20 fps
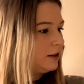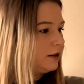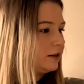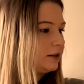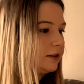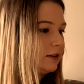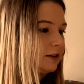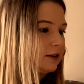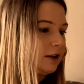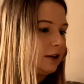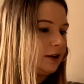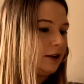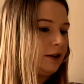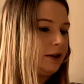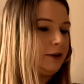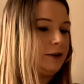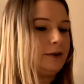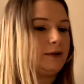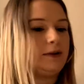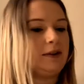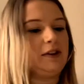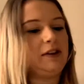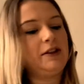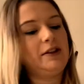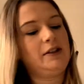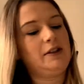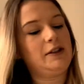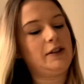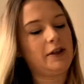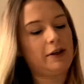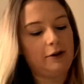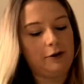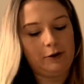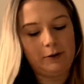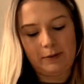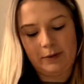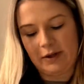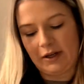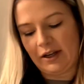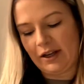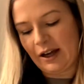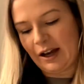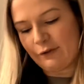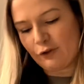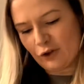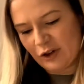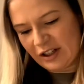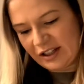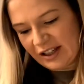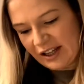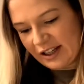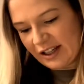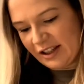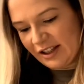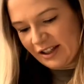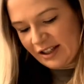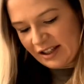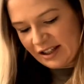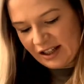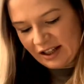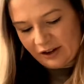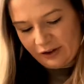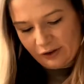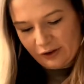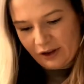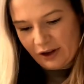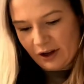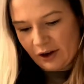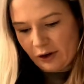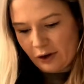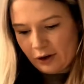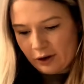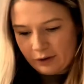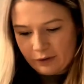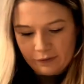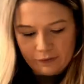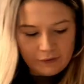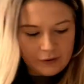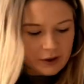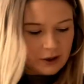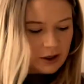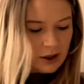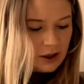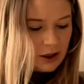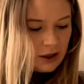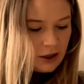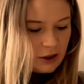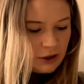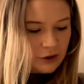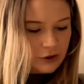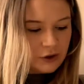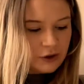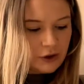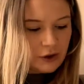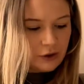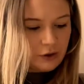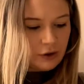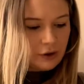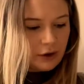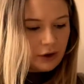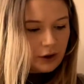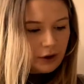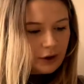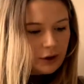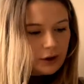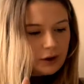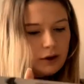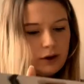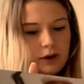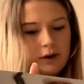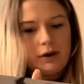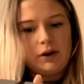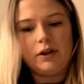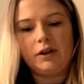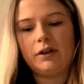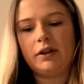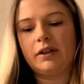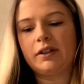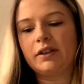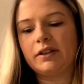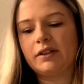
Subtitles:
So let's open it. I've already taken the sticker thing off so that it doesn't